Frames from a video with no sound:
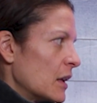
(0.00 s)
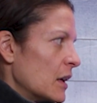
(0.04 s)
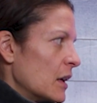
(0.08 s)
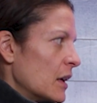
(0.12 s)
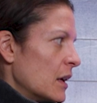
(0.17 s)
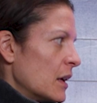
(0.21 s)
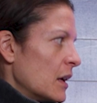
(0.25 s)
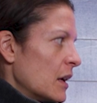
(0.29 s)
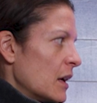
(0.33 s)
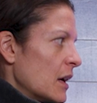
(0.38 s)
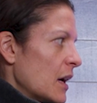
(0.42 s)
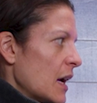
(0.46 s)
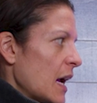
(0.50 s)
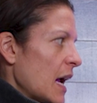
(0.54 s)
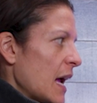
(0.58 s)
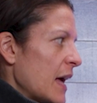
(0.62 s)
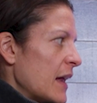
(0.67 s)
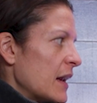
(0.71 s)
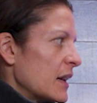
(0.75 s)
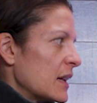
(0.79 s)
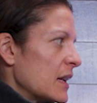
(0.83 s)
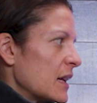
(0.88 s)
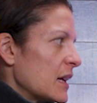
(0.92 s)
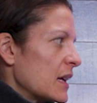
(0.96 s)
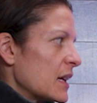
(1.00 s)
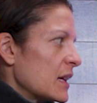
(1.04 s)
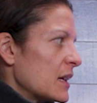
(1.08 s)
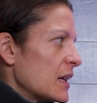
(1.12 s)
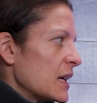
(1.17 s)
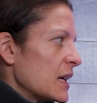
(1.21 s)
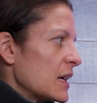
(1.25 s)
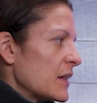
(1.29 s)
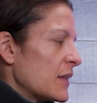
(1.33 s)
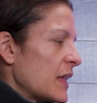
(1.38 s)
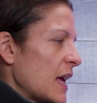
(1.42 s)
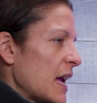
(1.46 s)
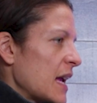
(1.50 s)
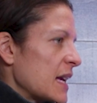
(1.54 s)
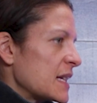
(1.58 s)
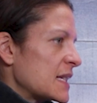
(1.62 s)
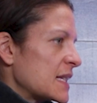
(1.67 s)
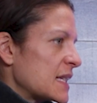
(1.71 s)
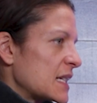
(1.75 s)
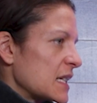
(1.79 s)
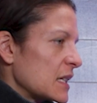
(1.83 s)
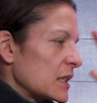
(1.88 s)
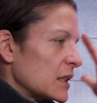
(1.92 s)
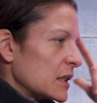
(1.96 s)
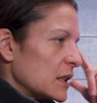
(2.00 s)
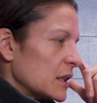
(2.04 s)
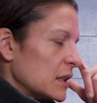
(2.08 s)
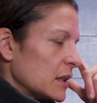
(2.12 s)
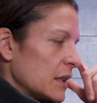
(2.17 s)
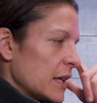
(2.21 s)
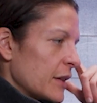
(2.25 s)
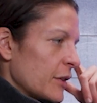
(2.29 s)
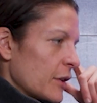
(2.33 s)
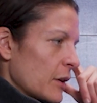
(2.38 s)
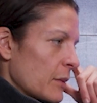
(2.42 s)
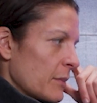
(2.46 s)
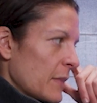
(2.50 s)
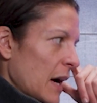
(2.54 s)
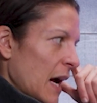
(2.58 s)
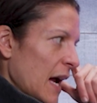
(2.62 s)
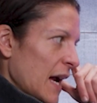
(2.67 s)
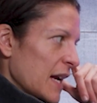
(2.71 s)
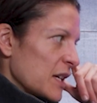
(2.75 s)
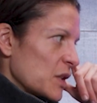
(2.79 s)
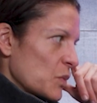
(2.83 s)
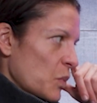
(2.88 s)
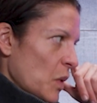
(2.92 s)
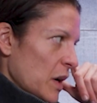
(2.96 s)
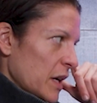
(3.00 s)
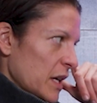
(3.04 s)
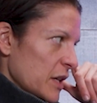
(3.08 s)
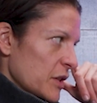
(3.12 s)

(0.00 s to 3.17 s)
Mm-hmm. And they still in their minds want